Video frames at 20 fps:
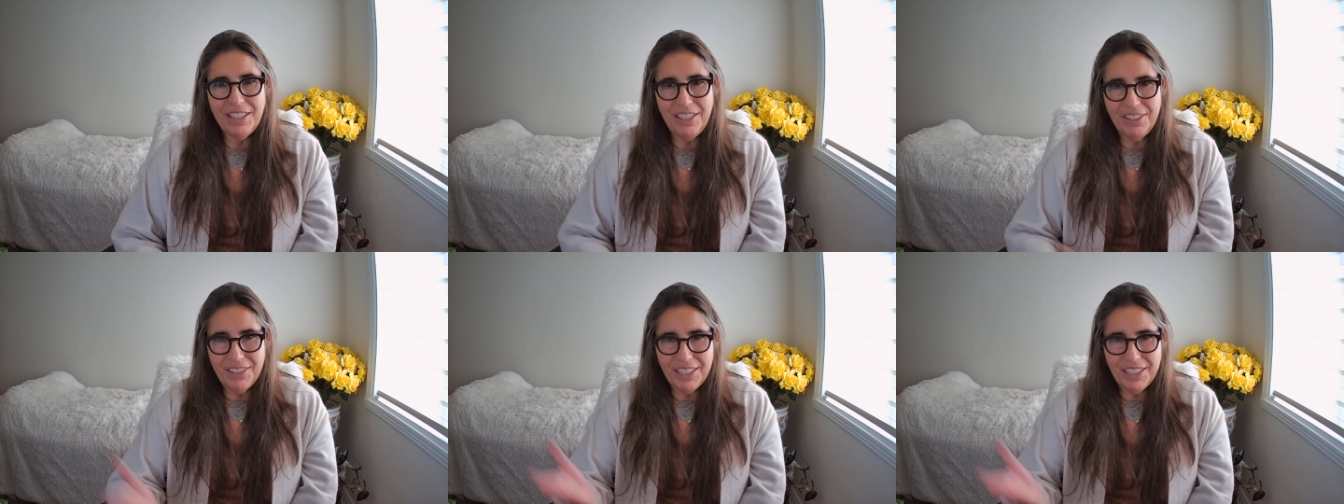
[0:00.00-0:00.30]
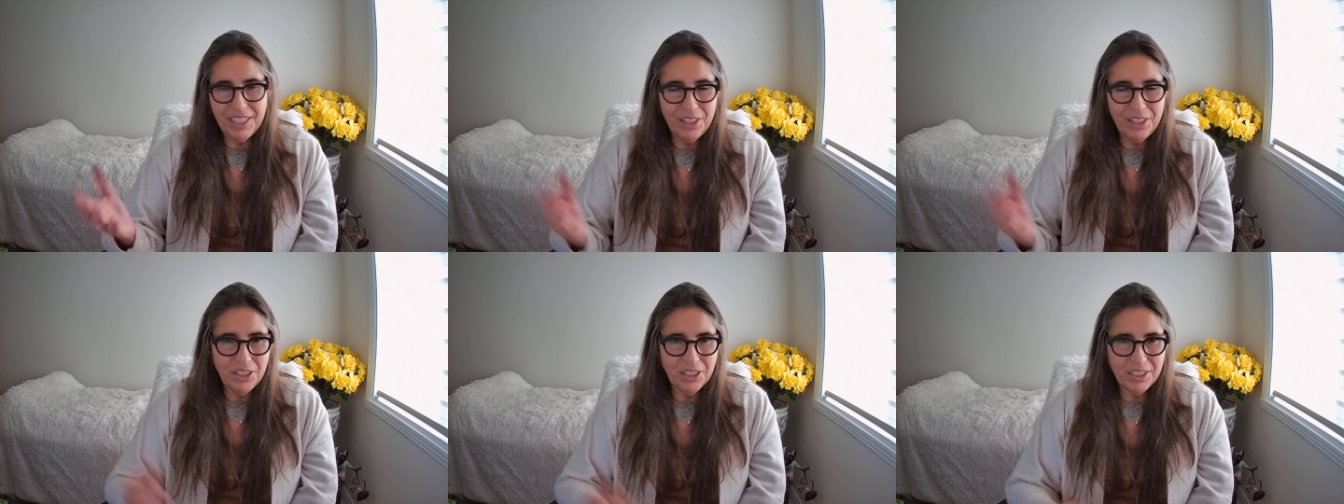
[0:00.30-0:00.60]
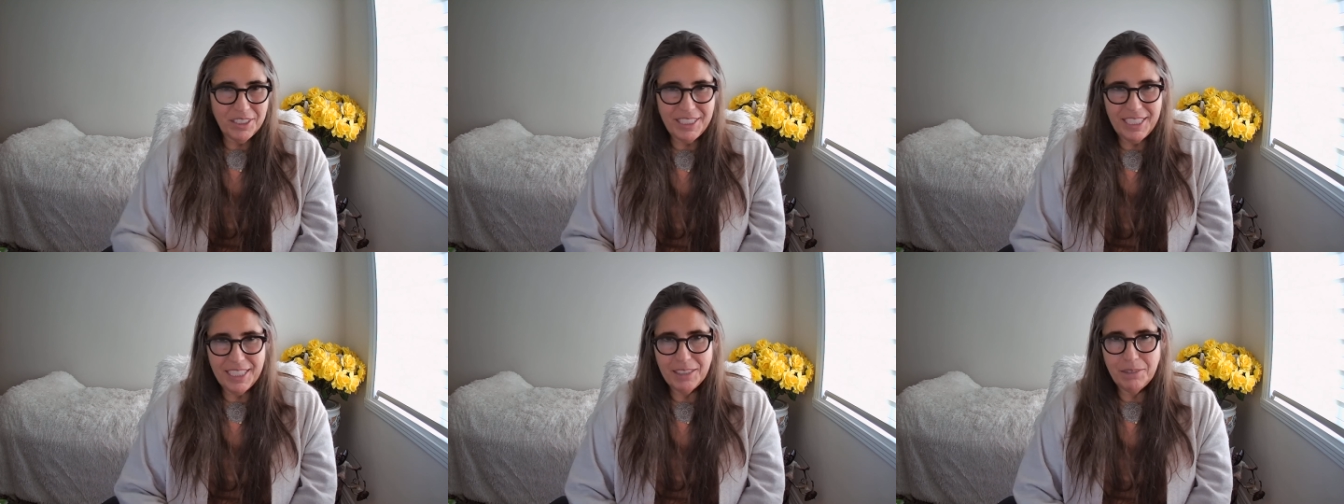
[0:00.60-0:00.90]
You can
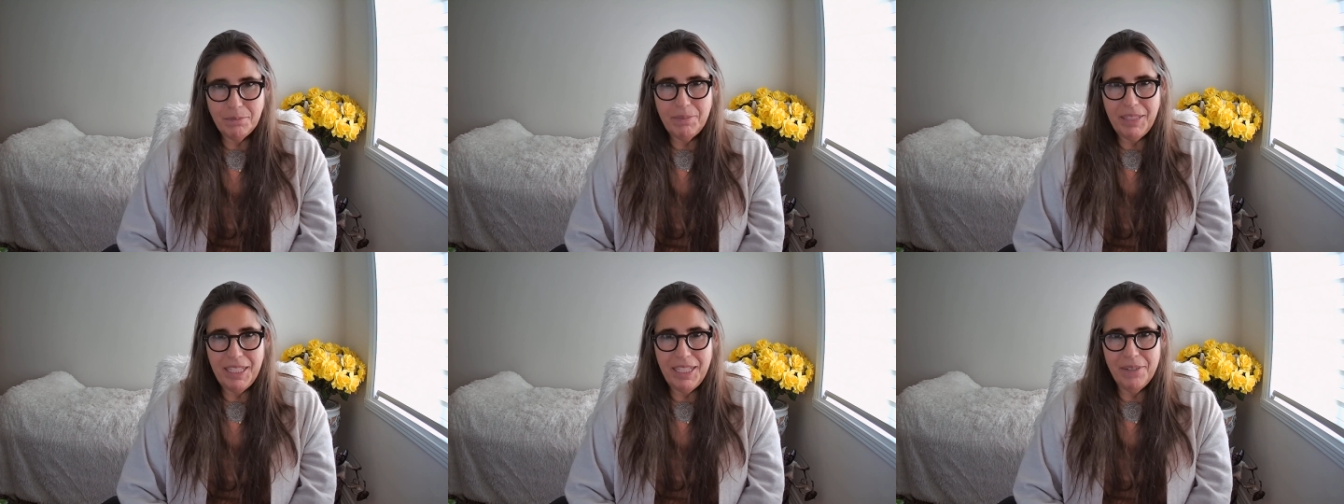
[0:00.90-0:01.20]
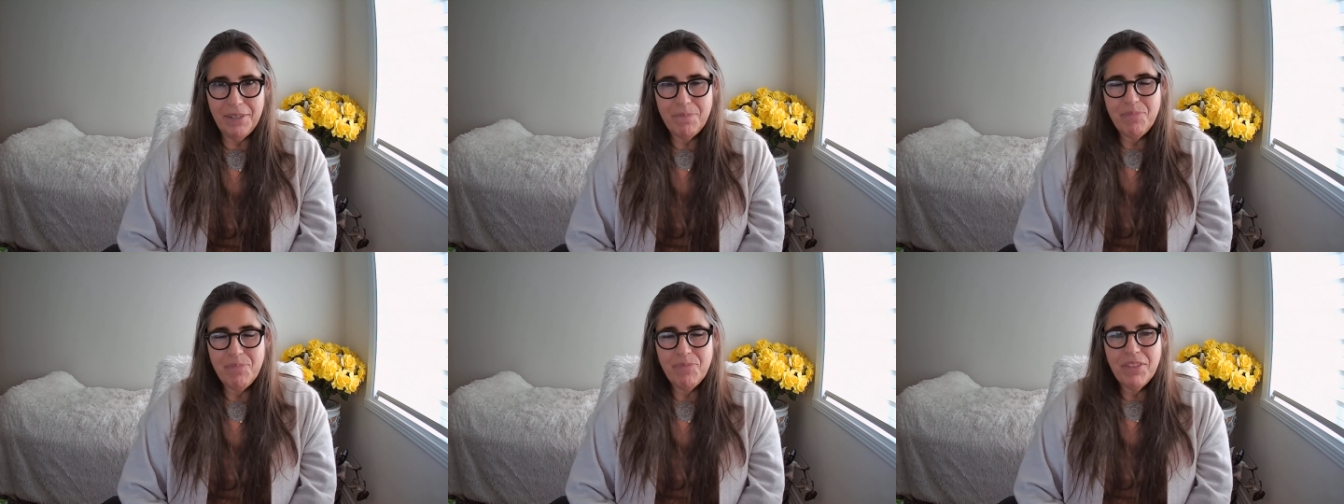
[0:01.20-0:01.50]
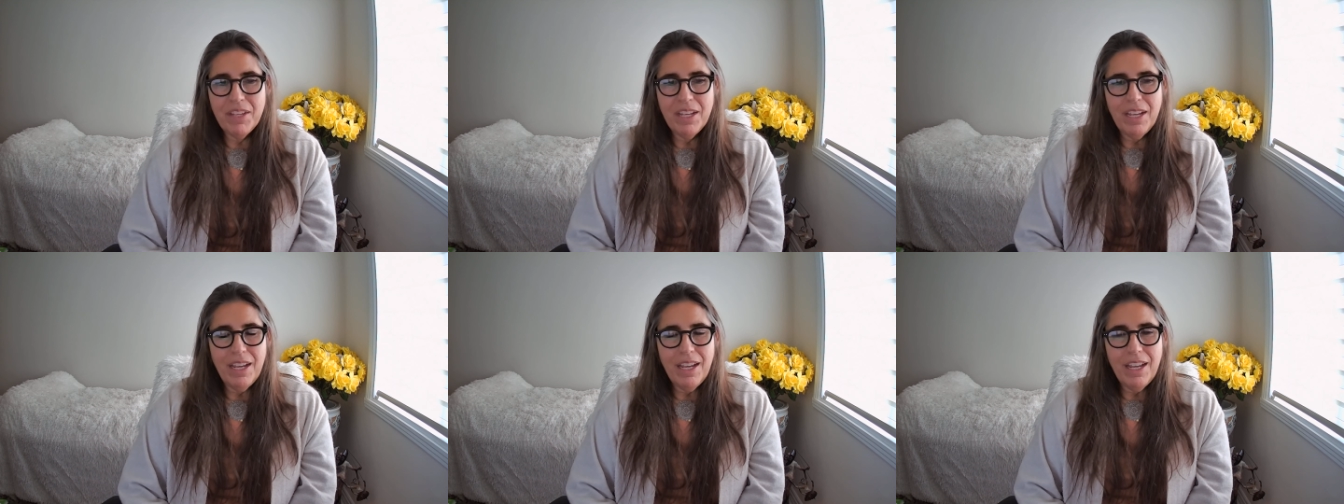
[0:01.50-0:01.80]
contact me
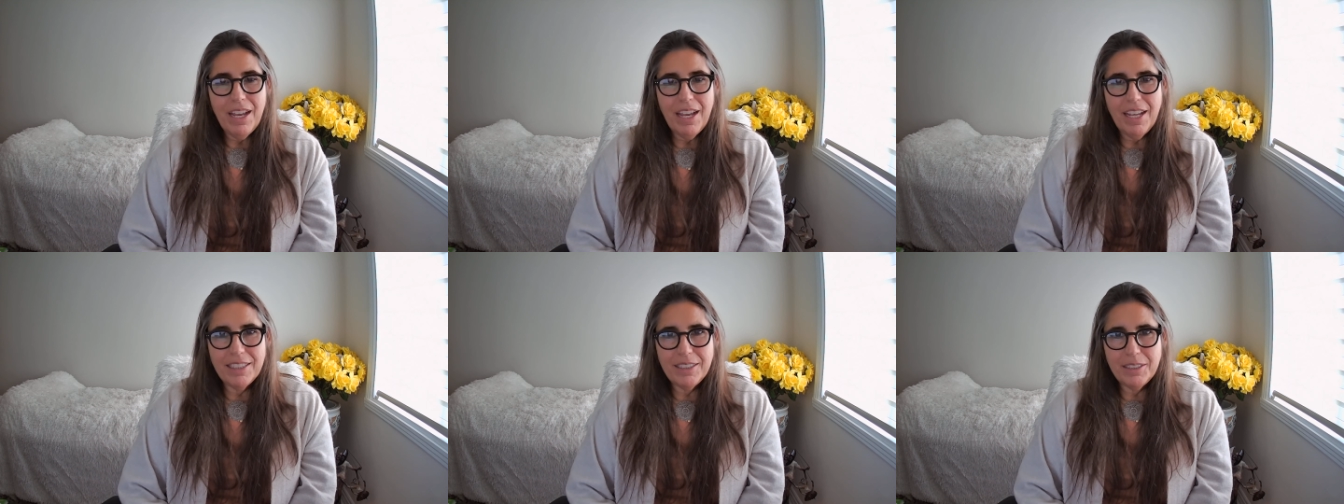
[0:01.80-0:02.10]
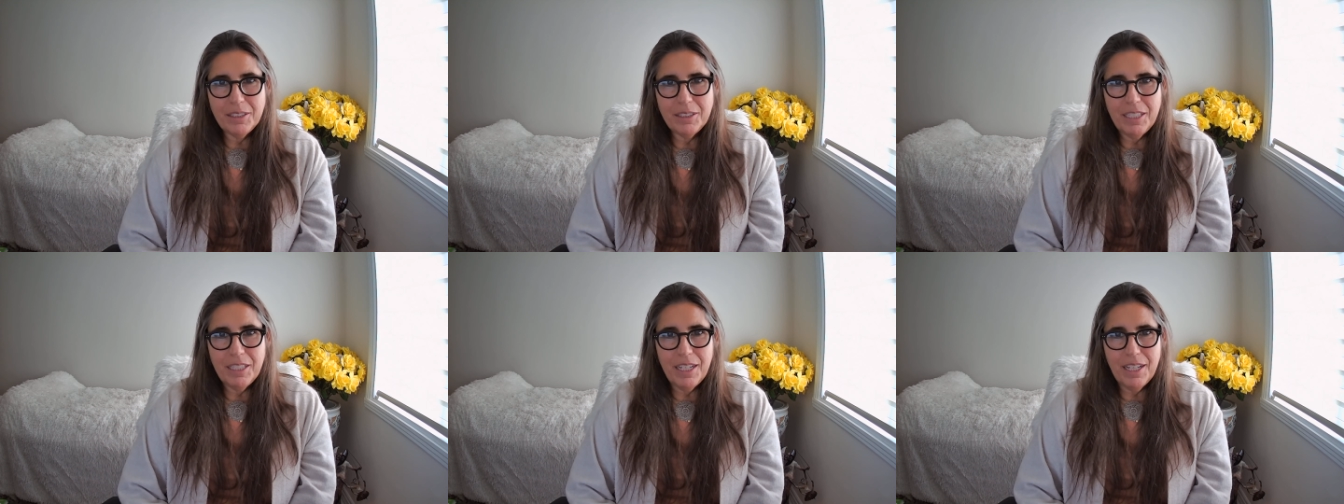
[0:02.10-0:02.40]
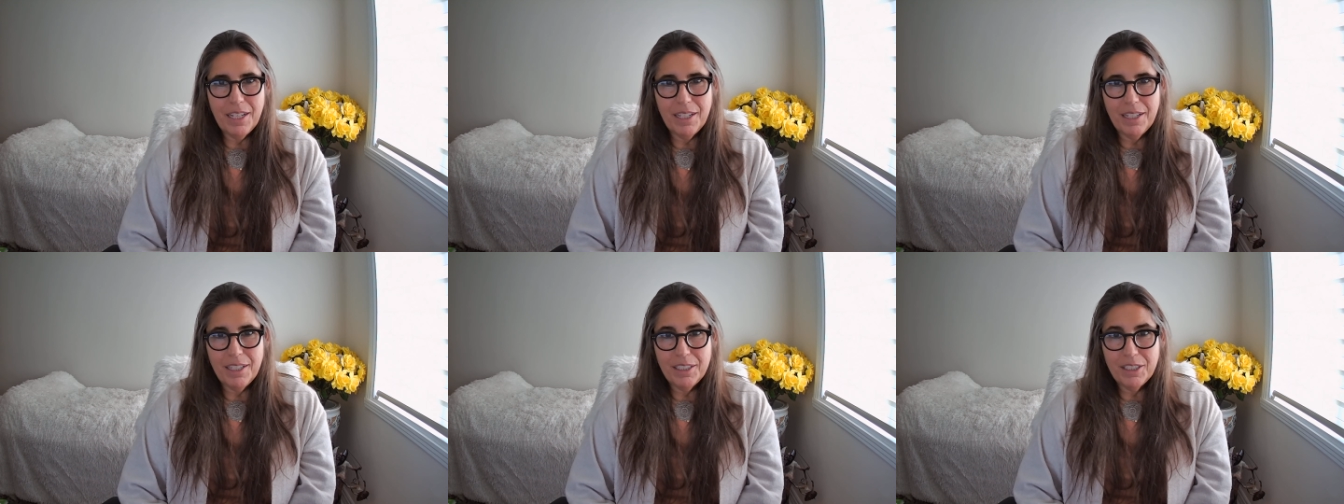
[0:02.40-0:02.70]
at
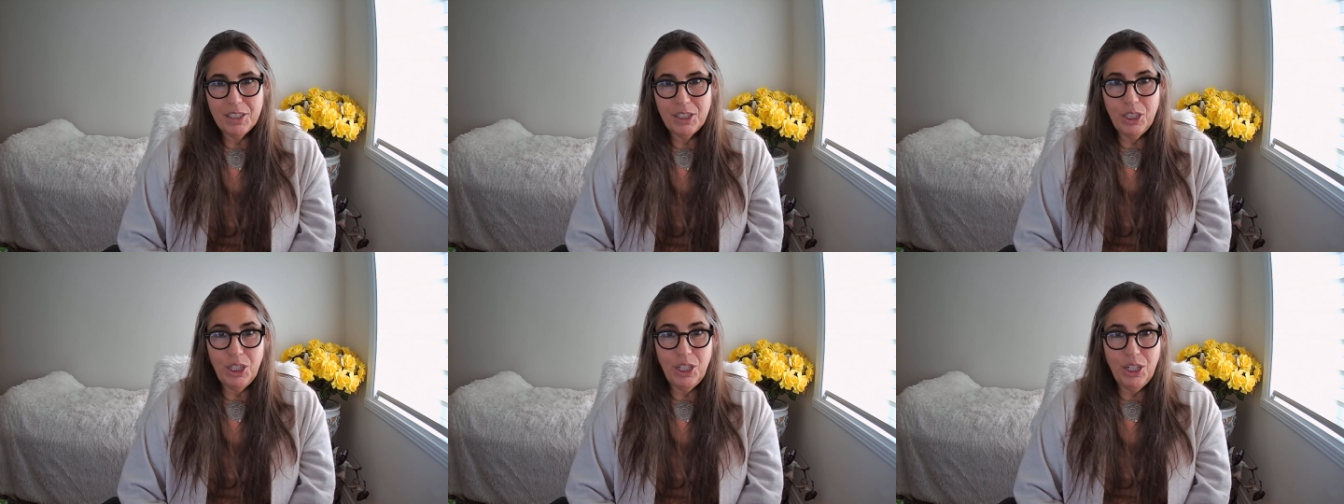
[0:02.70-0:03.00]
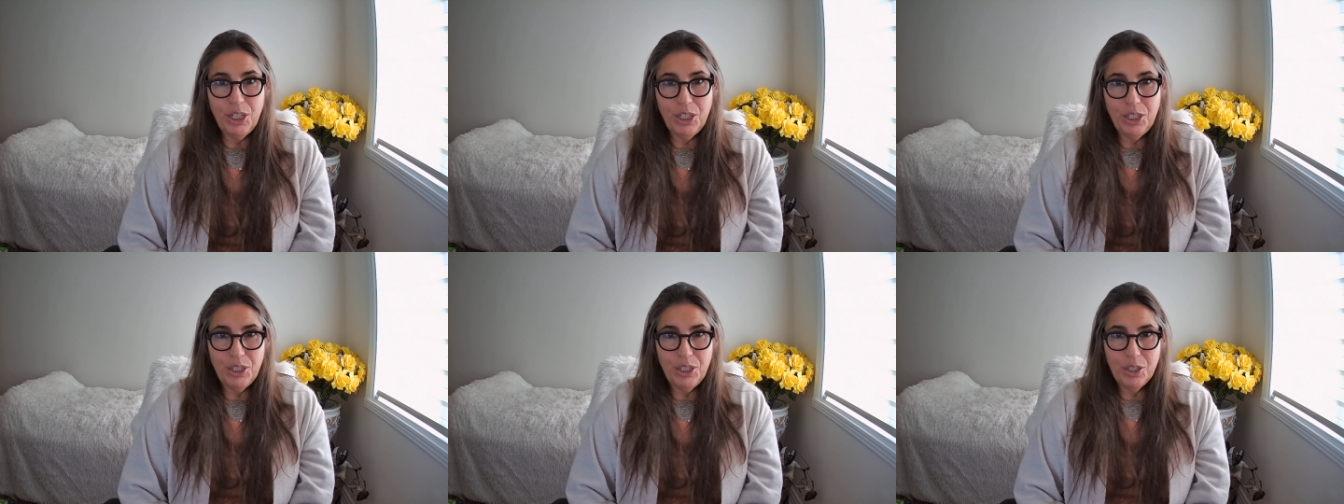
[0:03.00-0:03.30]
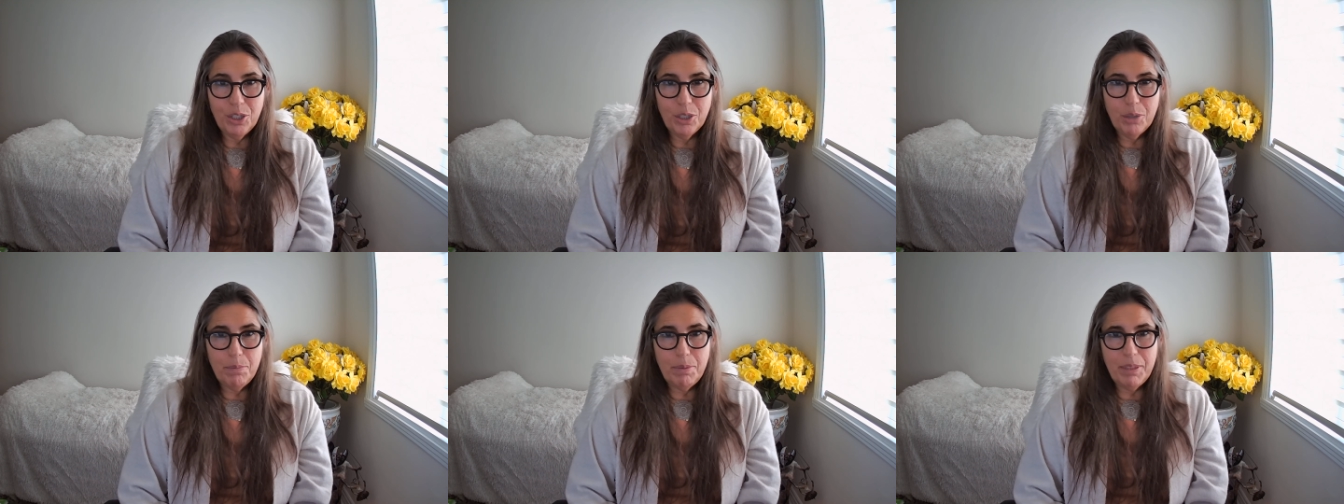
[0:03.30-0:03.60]
uh,
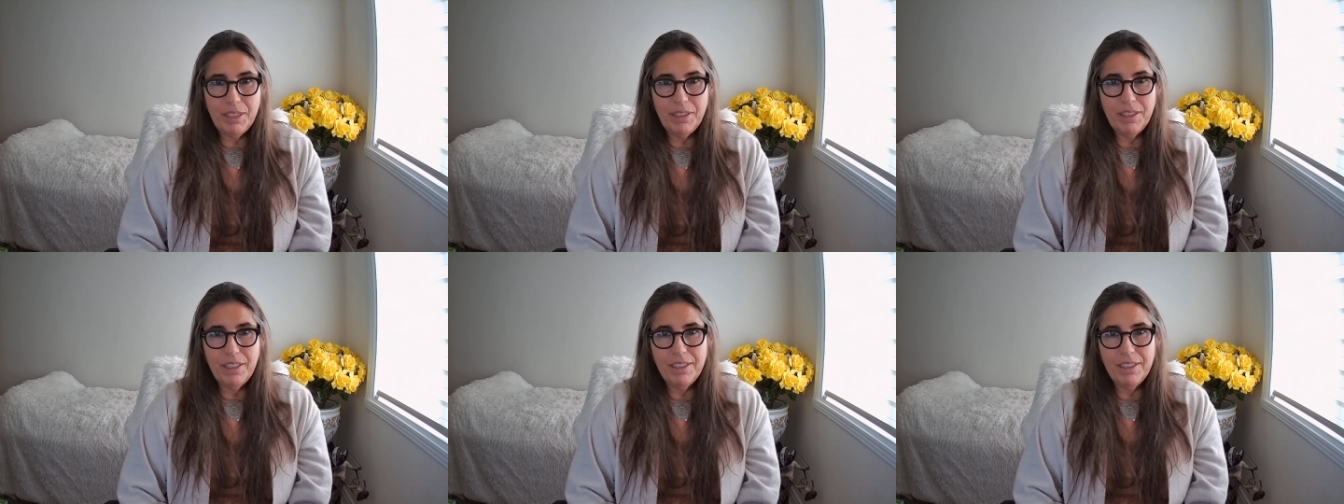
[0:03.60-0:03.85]
leurbanretreat